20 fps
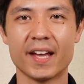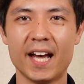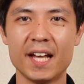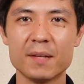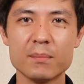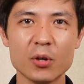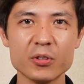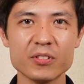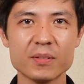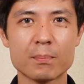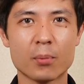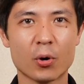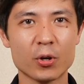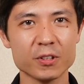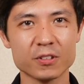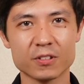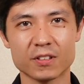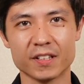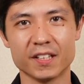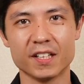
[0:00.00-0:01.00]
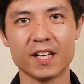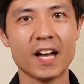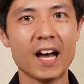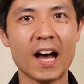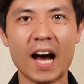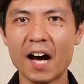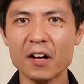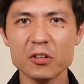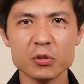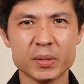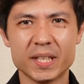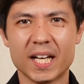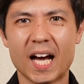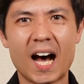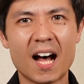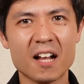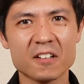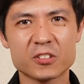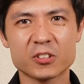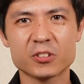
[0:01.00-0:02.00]
And most importantly, how do we
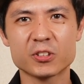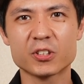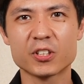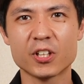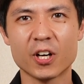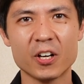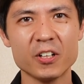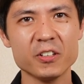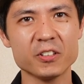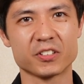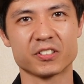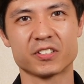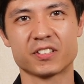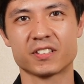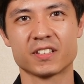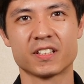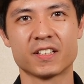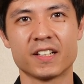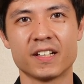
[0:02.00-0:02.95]
alter the curse?